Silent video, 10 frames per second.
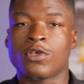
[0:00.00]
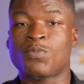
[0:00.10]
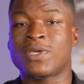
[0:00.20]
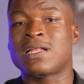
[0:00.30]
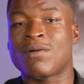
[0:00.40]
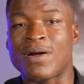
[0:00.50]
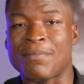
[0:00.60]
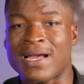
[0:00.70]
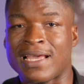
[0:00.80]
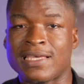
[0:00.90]
Speaking about
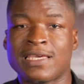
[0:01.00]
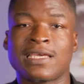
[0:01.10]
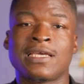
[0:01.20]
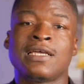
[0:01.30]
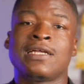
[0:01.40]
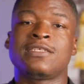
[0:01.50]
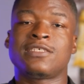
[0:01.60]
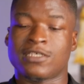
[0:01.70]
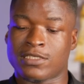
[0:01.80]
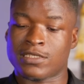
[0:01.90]
mic,
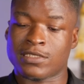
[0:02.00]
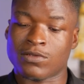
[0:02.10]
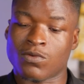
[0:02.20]
this is